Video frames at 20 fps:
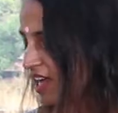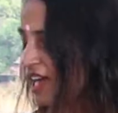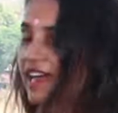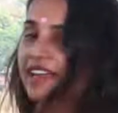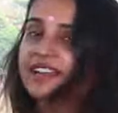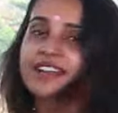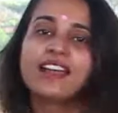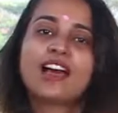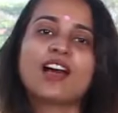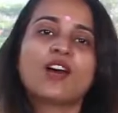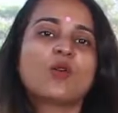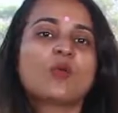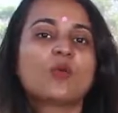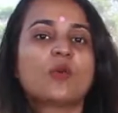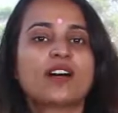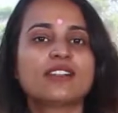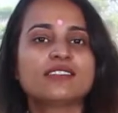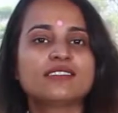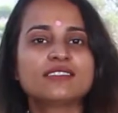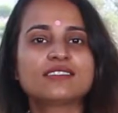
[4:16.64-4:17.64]
And now
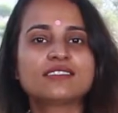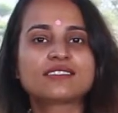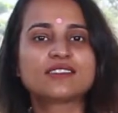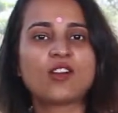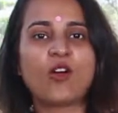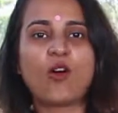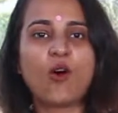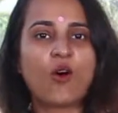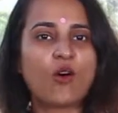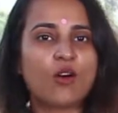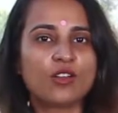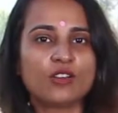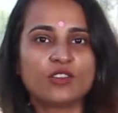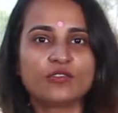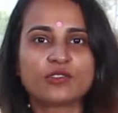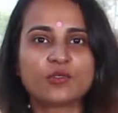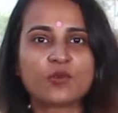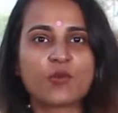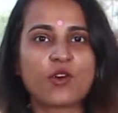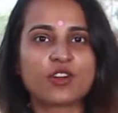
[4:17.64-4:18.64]
once all
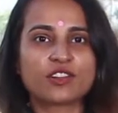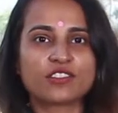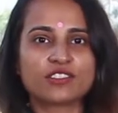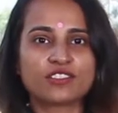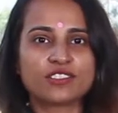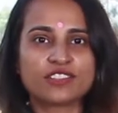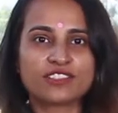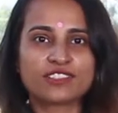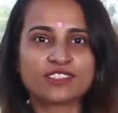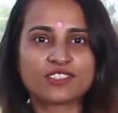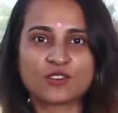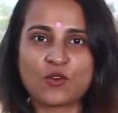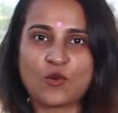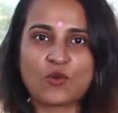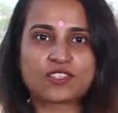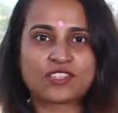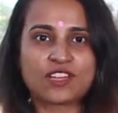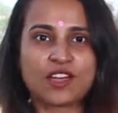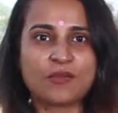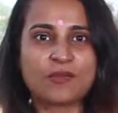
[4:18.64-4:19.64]
of the water is
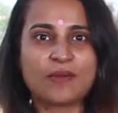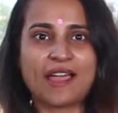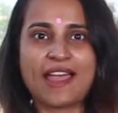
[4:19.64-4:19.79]
soaked up